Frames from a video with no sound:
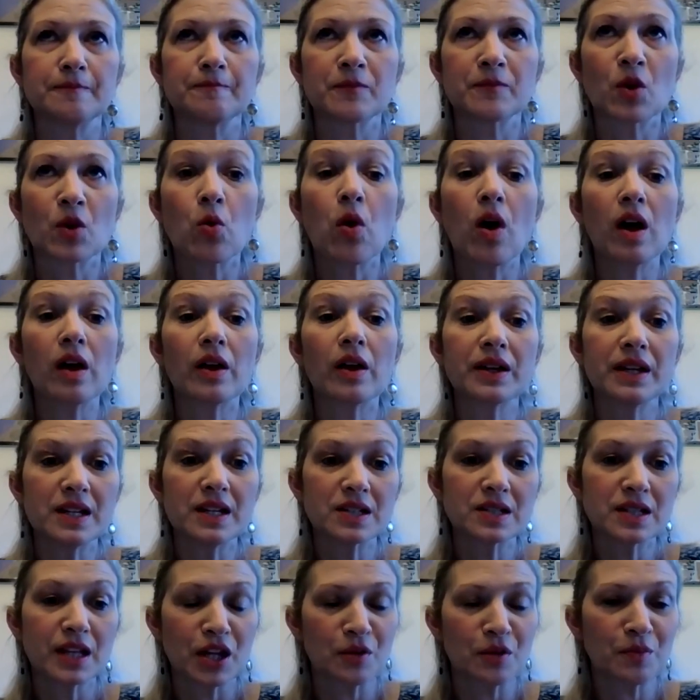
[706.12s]

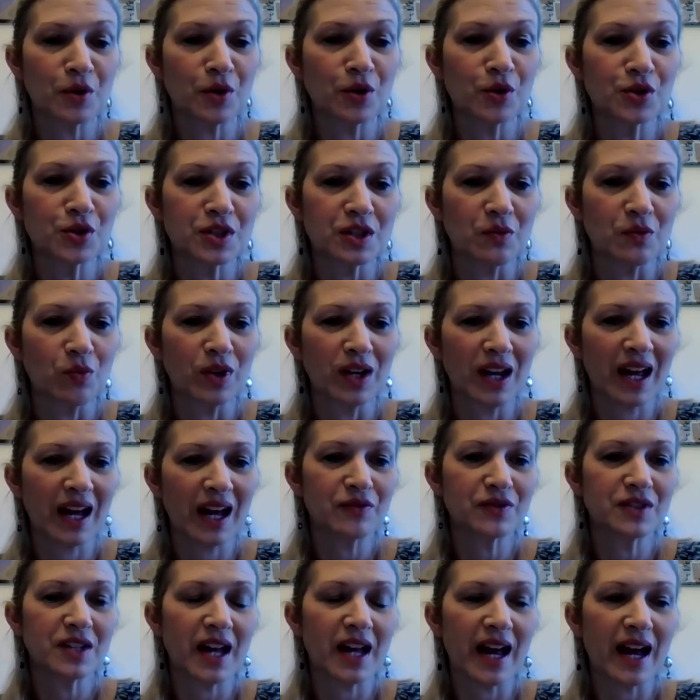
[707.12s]
qualities that a person would
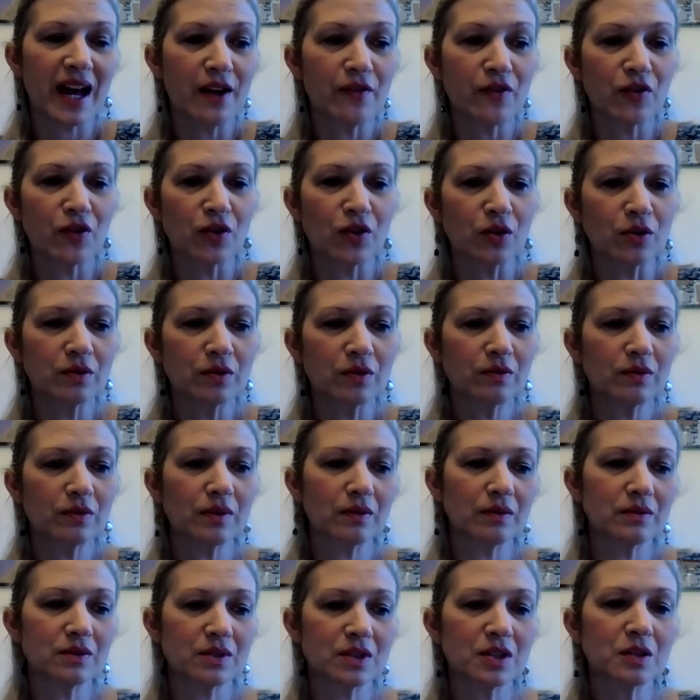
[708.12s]
have to have or
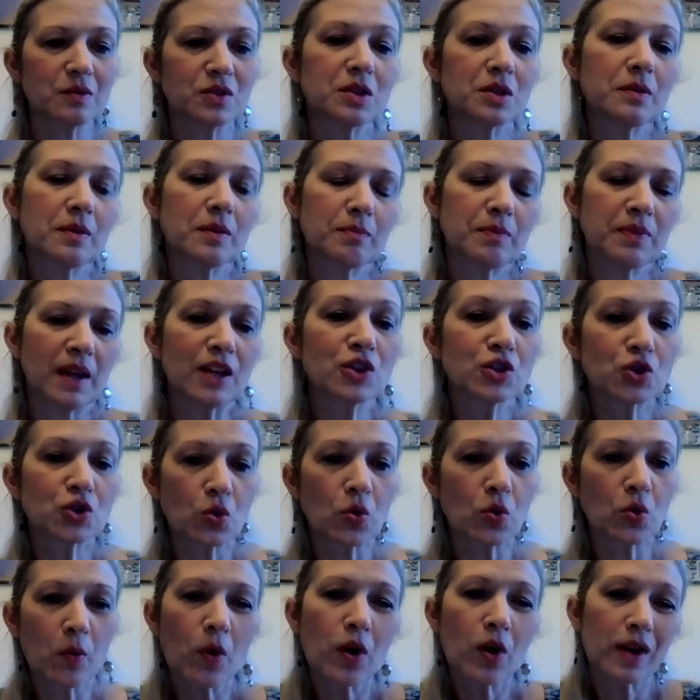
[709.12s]
to
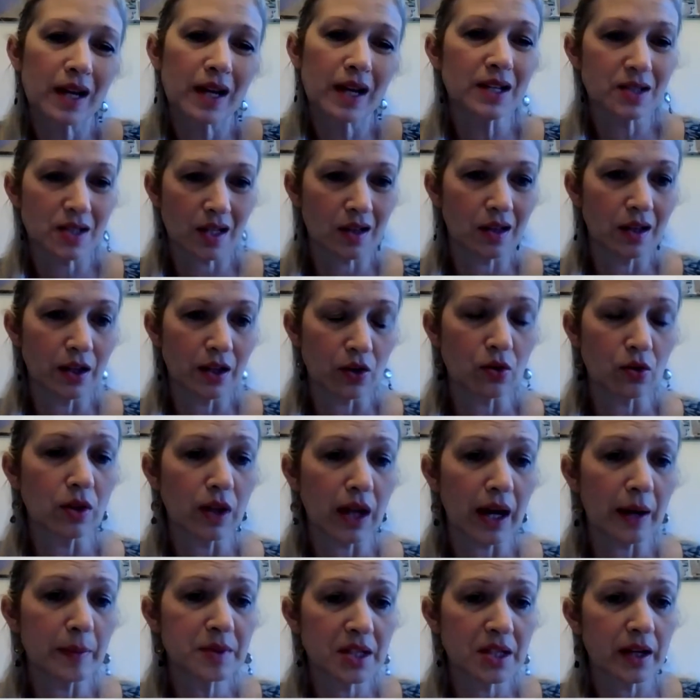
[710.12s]
enjoy working as a clinical
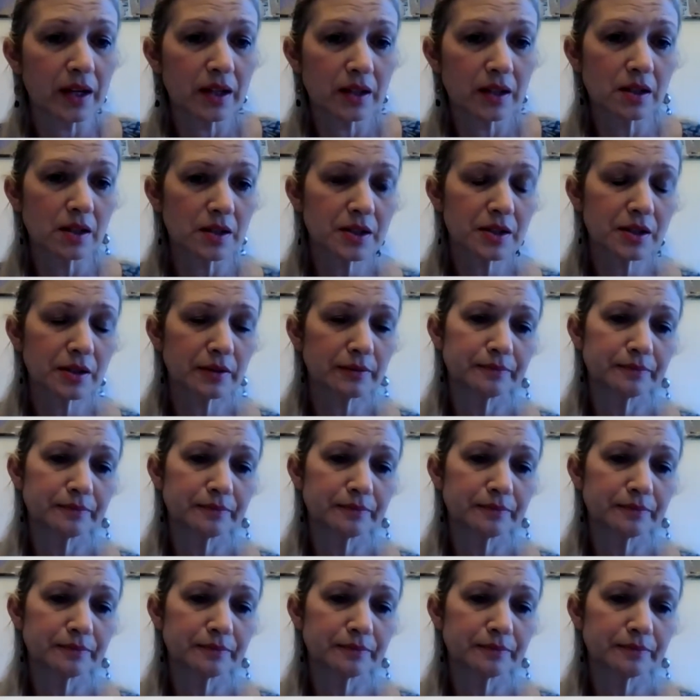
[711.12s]
lab scientist.